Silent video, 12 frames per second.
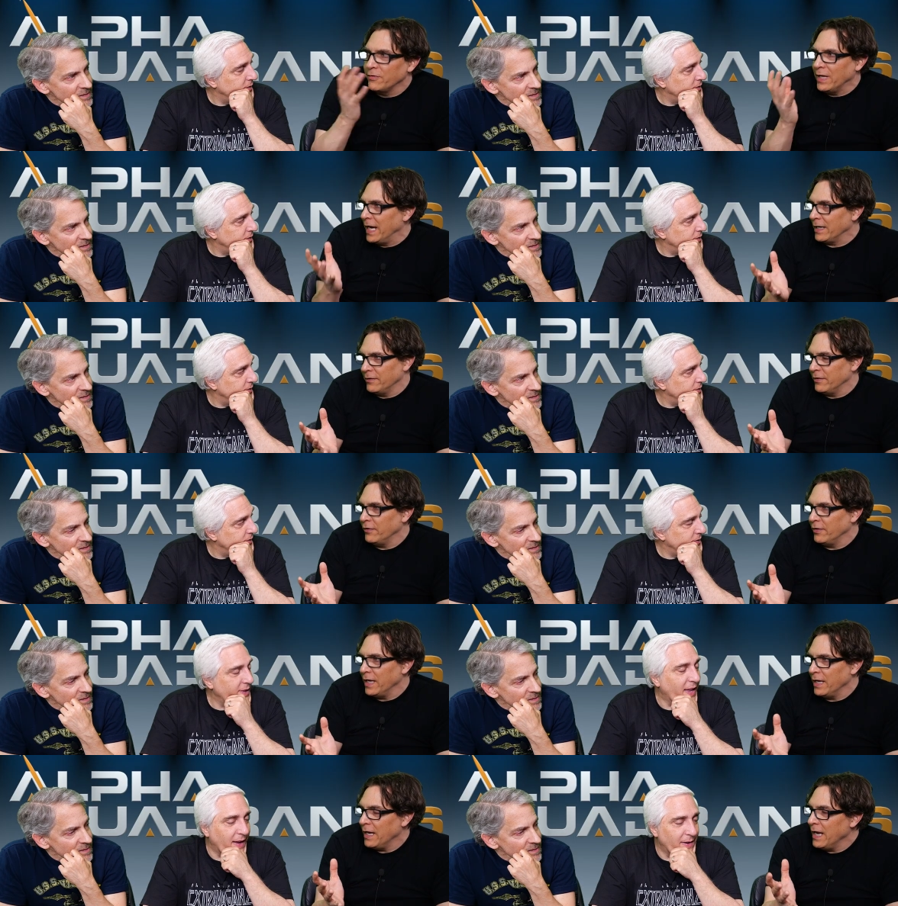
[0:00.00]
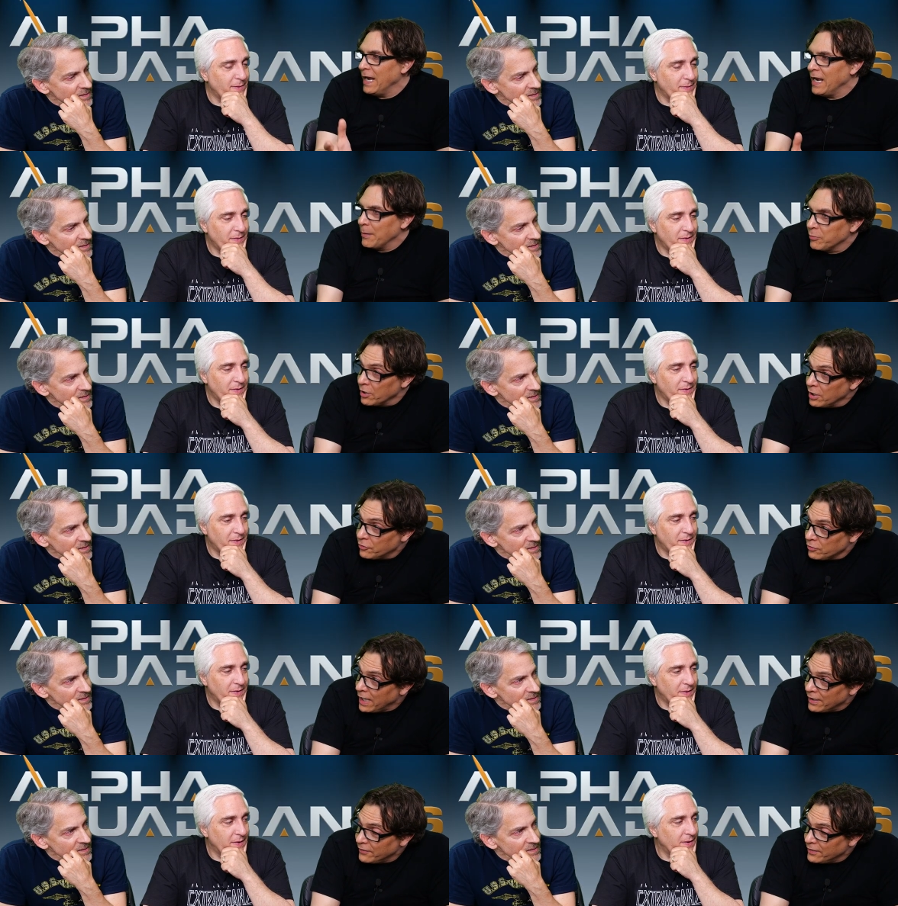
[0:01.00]
Speaker 1: dying to see it, yeah. and I'm going to
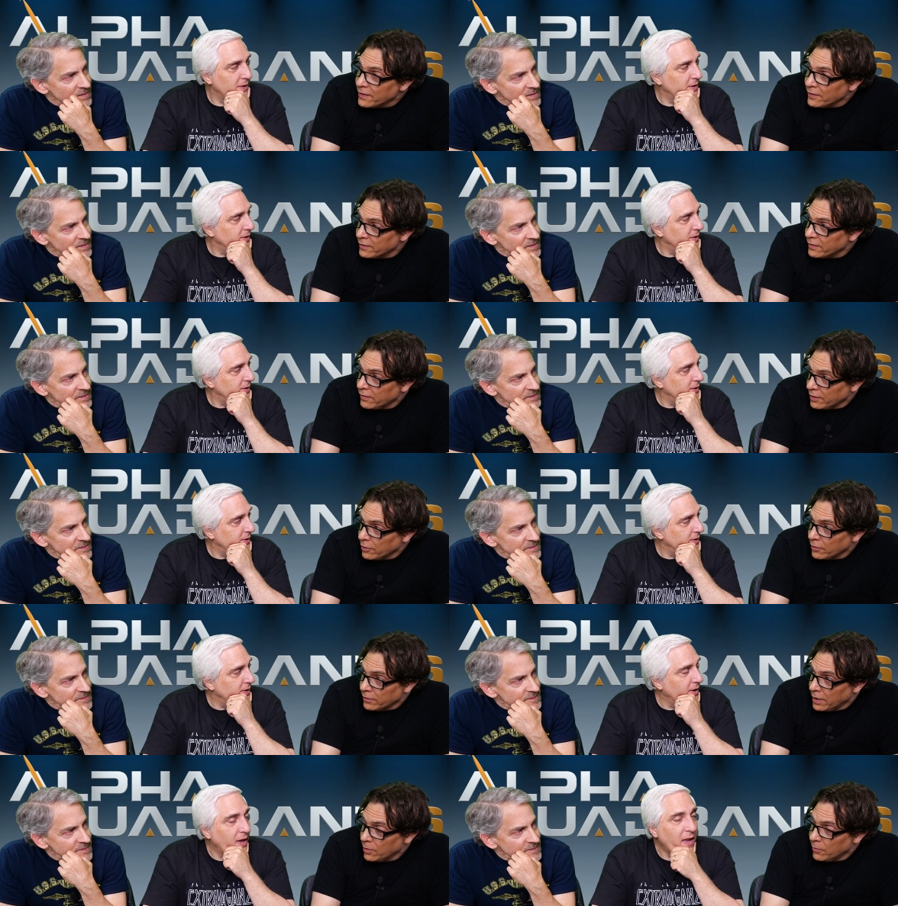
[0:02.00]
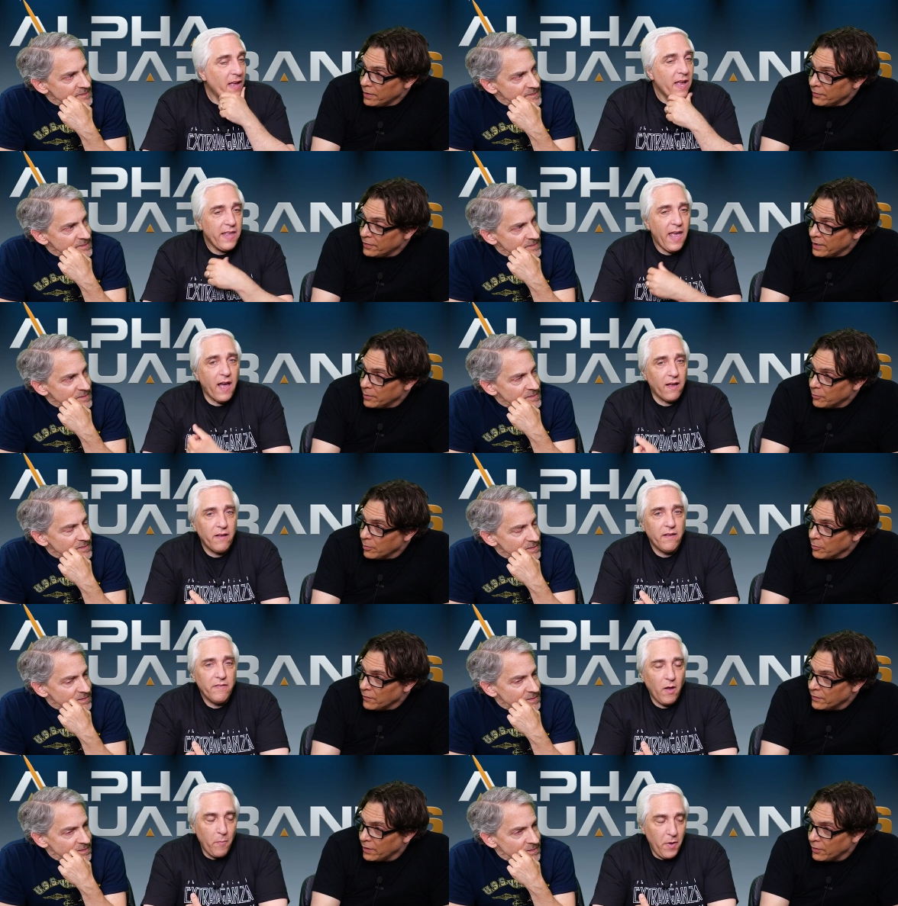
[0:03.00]
try to see this in the theater. I don't want to see yeah, more
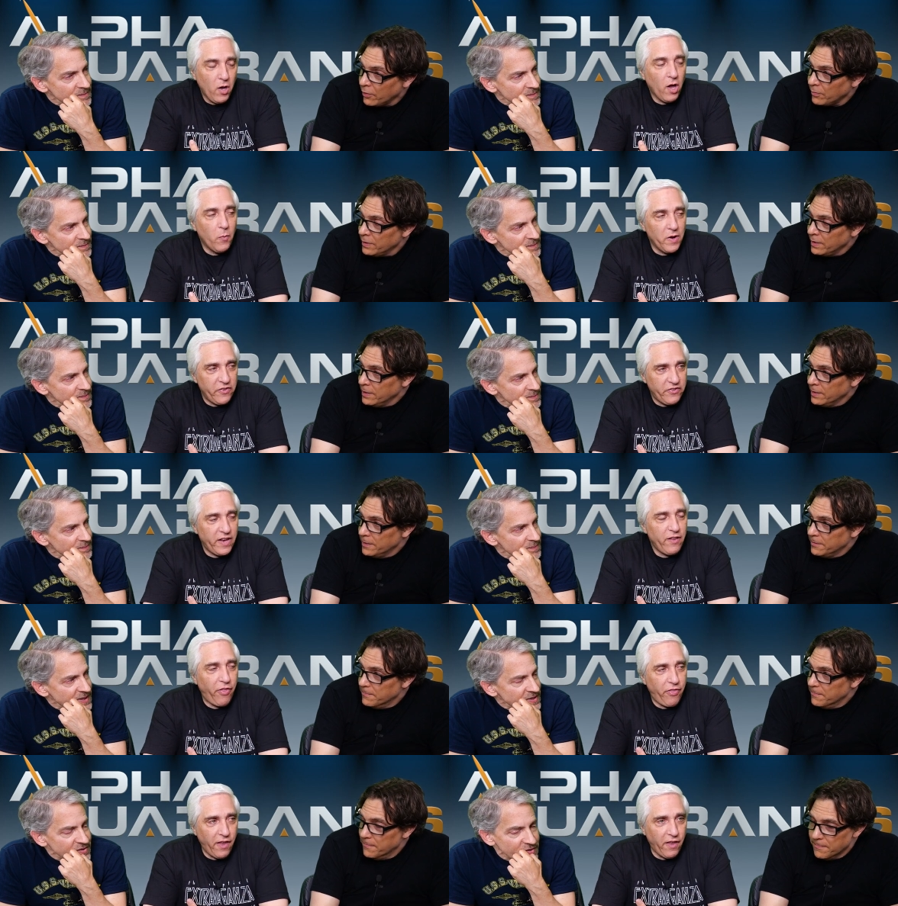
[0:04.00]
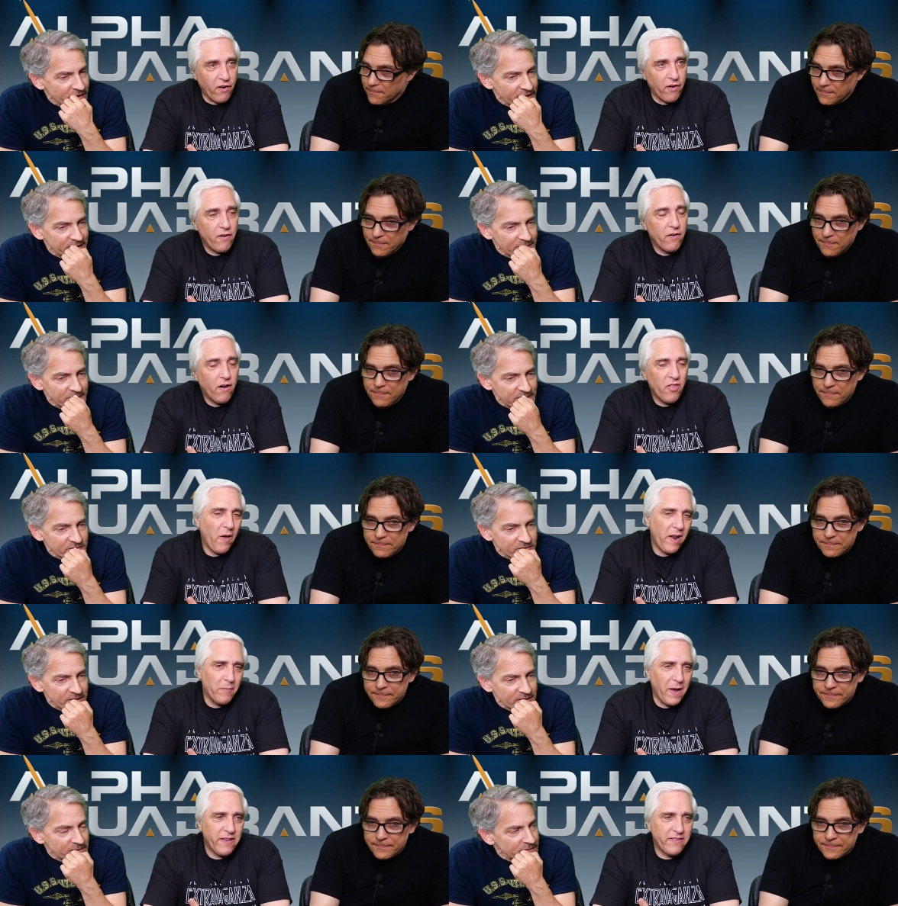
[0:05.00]
movies. It'll be a home. good
Speaker 2: one to see in the Big theater. Screen. Although Big I
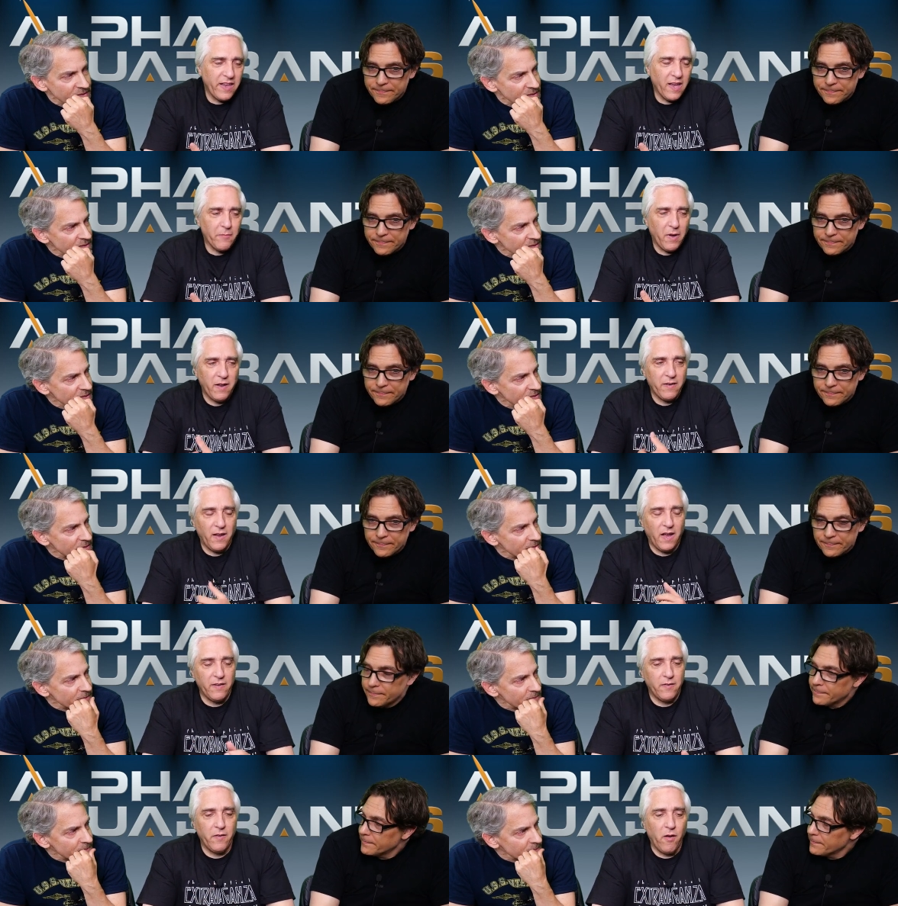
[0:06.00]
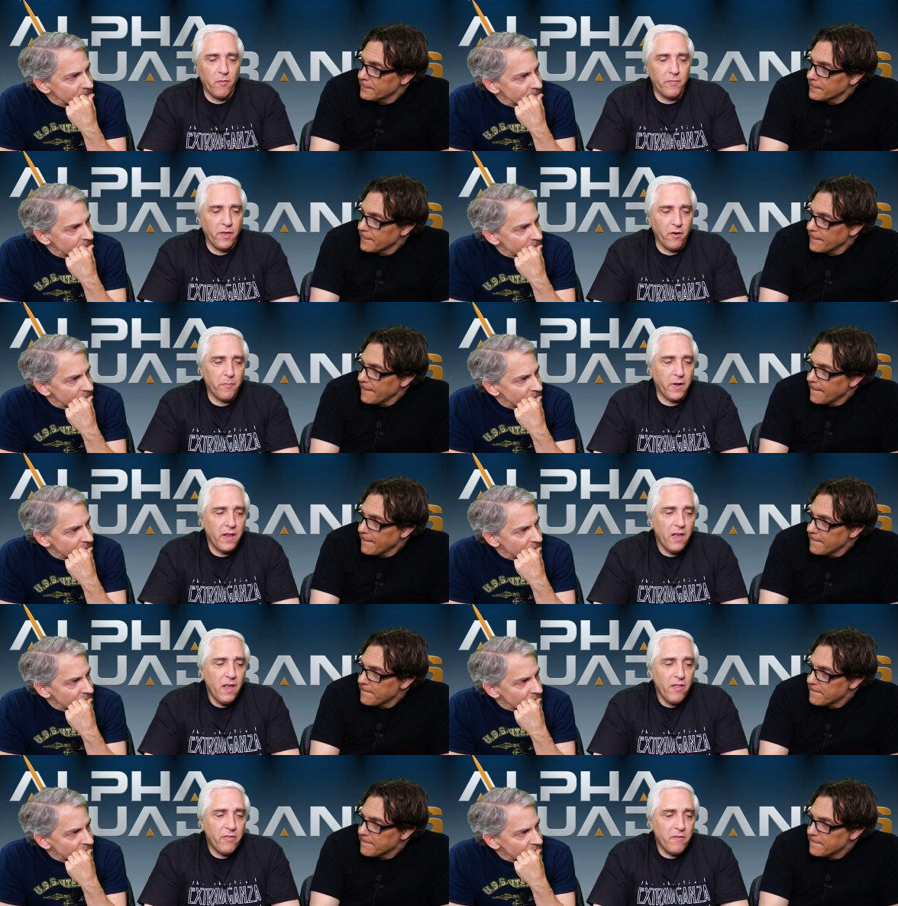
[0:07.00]
don't screen. mind seeing them on, on the home theater, but
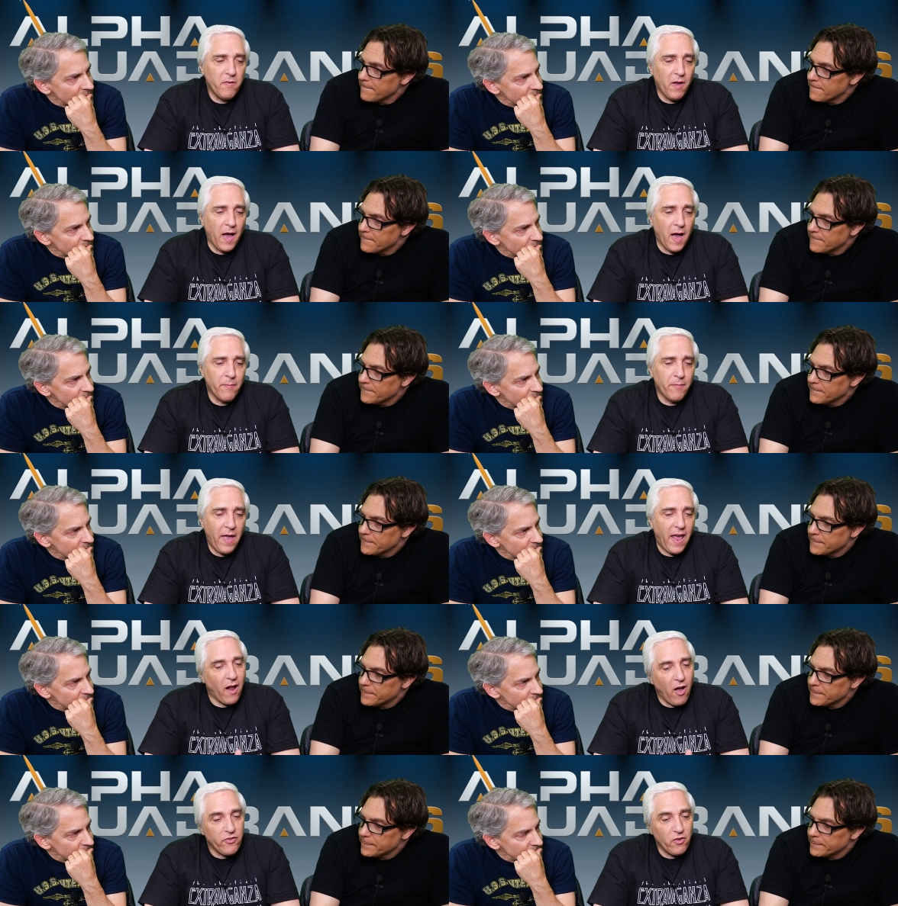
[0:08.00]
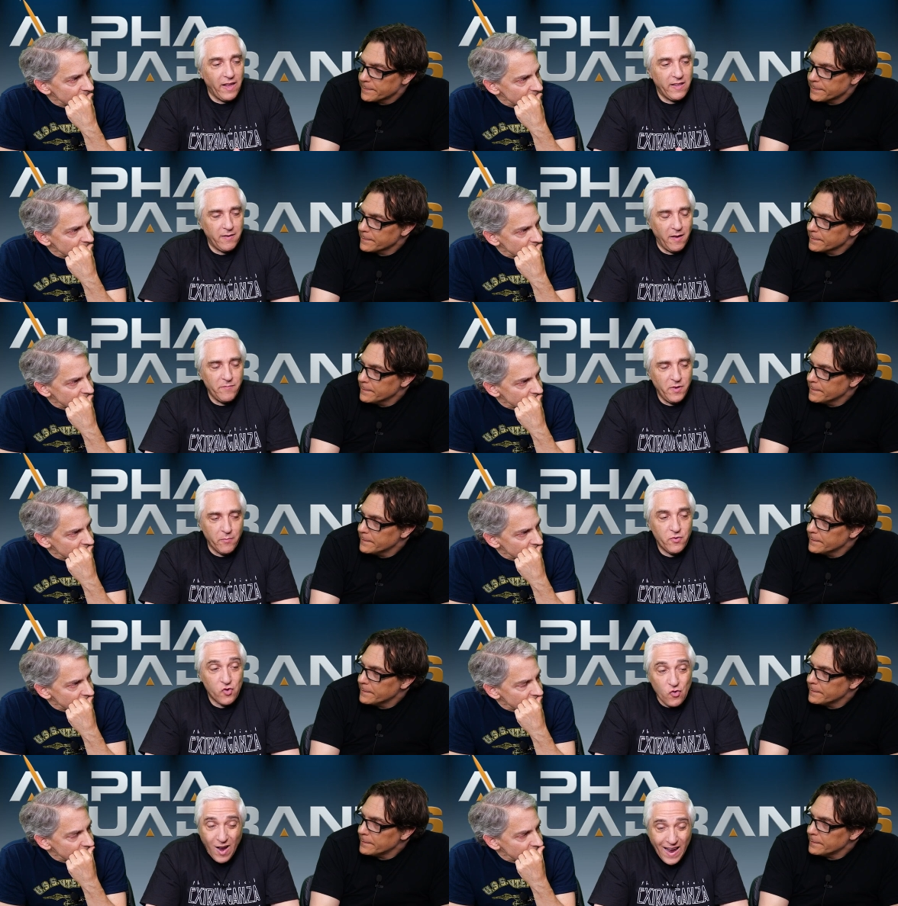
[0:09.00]
um, and I also like to, you know, I'm
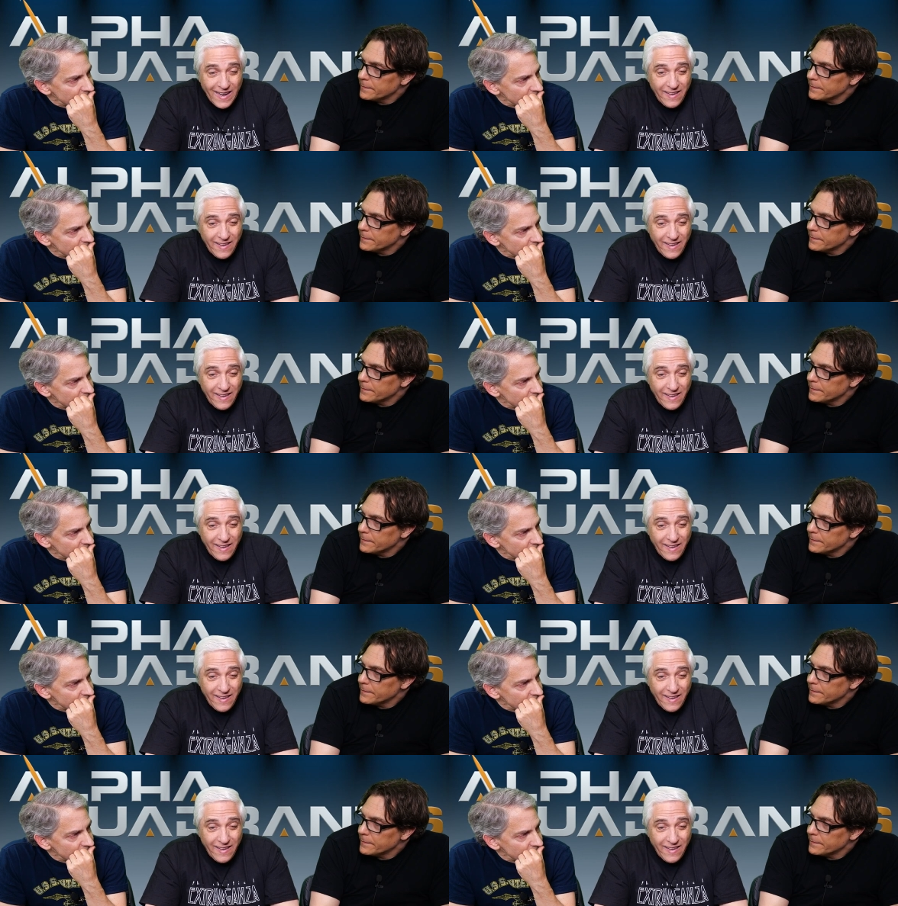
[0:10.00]
trying